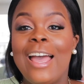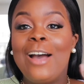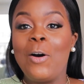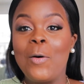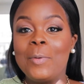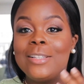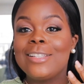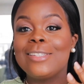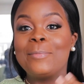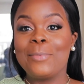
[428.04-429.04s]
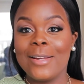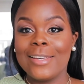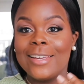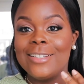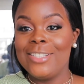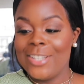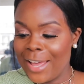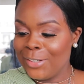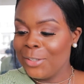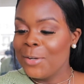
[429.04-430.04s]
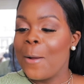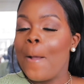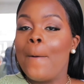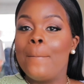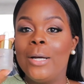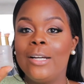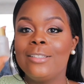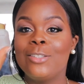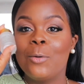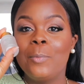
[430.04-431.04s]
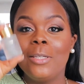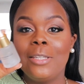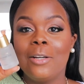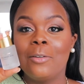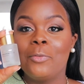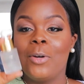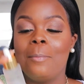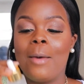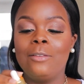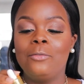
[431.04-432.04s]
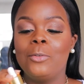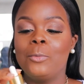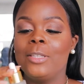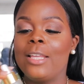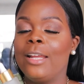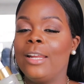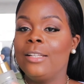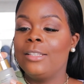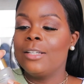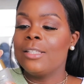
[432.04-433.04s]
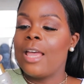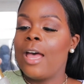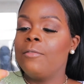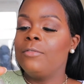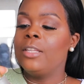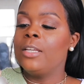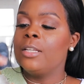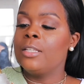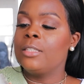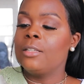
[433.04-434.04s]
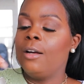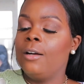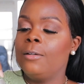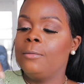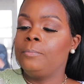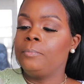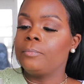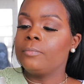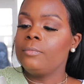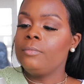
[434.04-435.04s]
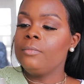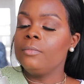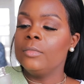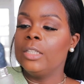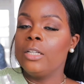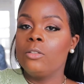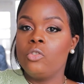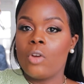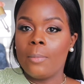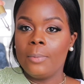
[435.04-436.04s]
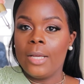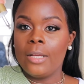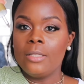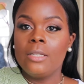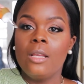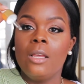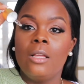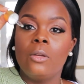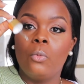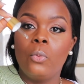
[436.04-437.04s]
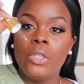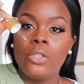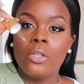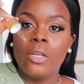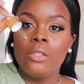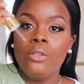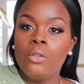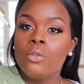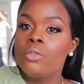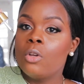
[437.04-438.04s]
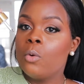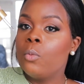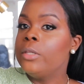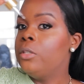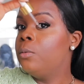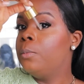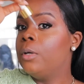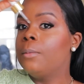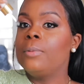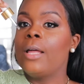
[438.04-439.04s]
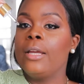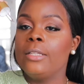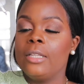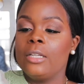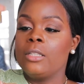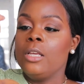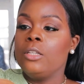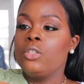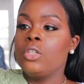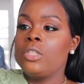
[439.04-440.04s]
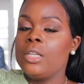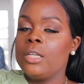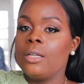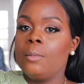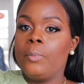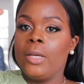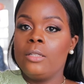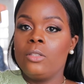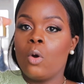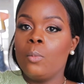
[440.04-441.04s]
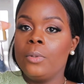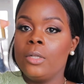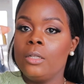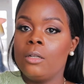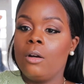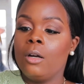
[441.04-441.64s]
I hope it doesn't break and shatter. But so be careful and mindful with that. It does have this little droplet which you can use. So when you're applying that, just take a bit, don't put it